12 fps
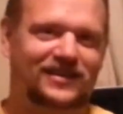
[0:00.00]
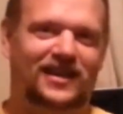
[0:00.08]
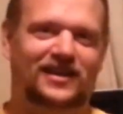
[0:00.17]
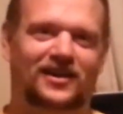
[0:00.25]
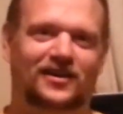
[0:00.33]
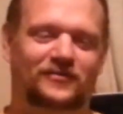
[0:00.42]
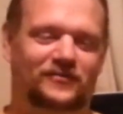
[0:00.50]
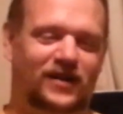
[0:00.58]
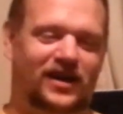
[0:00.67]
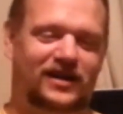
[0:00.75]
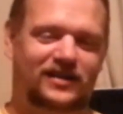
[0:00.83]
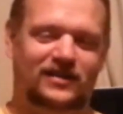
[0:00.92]
in all
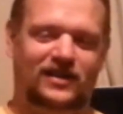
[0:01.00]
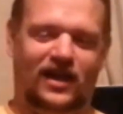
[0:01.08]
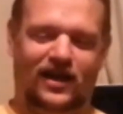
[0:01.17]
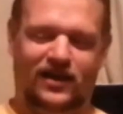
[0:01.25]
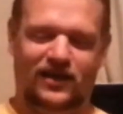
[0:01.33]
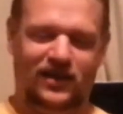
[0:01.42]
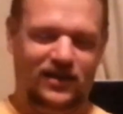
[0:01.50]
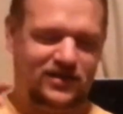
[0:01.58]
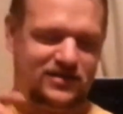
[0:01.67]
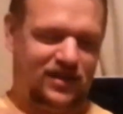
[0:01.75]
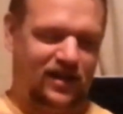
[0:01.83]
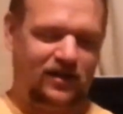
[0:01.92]
fun, it
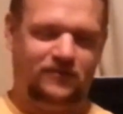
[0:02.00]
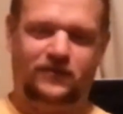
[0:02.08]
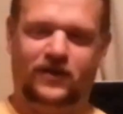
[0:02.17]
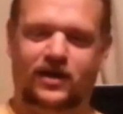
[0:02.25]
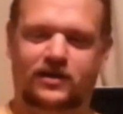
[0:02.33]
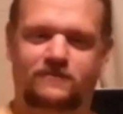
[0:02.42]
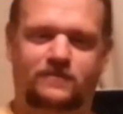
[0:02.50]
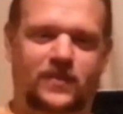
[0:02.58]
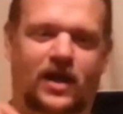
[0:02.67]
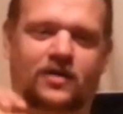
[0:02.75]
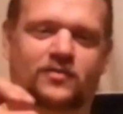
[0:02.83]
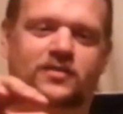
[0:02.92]
is a lot of fun.
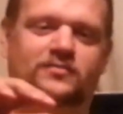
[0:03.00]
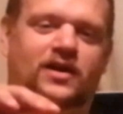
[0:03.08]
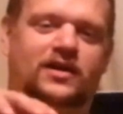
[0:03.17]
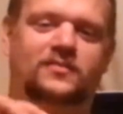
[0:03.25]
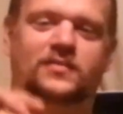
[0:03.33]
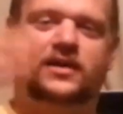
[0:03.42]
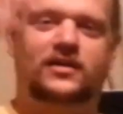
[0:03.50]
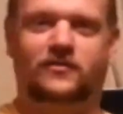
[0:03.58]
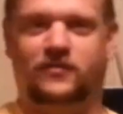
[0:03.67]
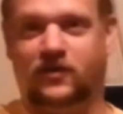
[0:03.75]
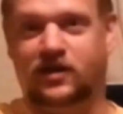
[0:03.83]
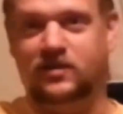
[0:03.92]
I wouldn't recommend it
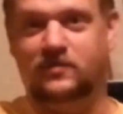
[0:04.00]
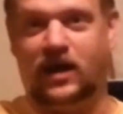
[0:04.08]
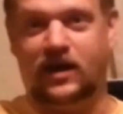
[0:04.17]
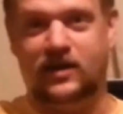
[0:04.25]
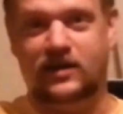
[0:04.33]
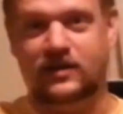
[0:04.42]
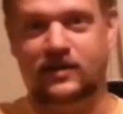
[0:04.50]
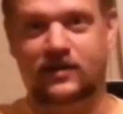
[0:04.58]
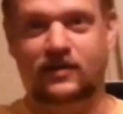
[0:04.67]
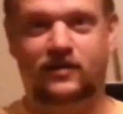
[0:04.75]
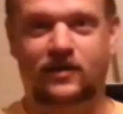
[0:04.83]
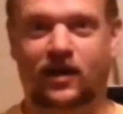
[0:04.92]
for anybody
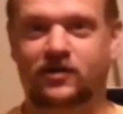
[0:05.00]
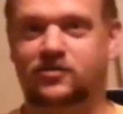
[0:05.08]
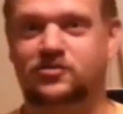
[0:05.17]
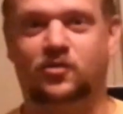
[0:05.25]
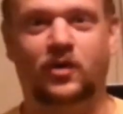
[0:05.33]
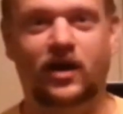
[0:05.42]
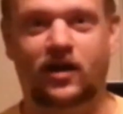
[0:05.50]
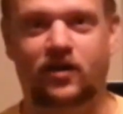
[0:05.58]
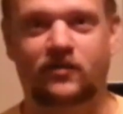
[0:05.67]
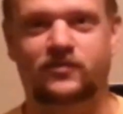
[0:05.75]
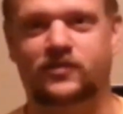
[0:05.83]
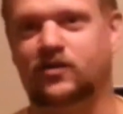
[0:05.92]
under
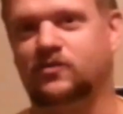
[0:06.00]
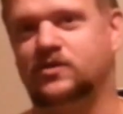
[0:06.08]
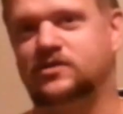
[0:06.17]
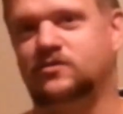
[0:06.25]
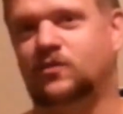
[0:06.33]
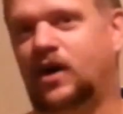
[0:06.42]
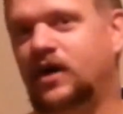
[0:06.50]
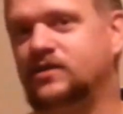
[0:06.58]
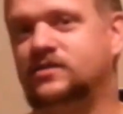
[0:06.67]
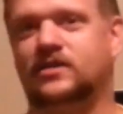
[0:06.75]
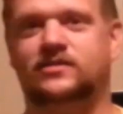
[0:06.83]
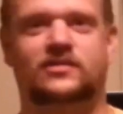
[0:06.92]
12. The only reason why is
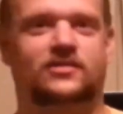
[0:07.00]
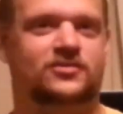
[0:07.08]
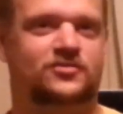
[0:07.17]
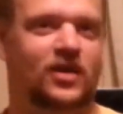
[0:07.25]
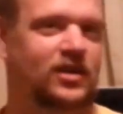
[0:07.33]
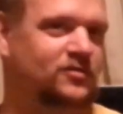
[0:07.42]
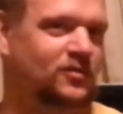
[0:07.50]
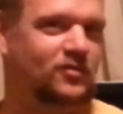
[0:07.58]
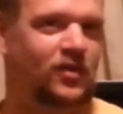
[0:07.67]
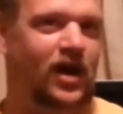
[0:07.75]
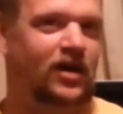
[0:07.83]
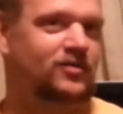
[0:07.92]
because the strength
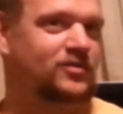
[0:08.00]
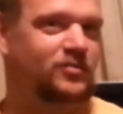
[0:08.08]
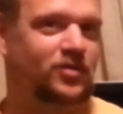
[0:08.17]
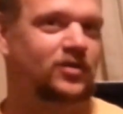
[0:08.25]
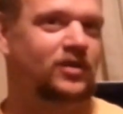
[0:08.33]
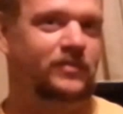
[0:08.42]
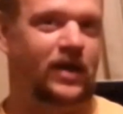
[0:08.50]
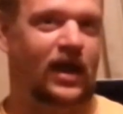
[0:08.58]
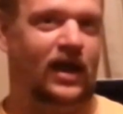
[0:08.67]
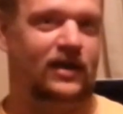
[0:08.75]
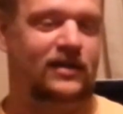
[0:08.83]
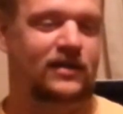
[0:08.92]
required to pull it back.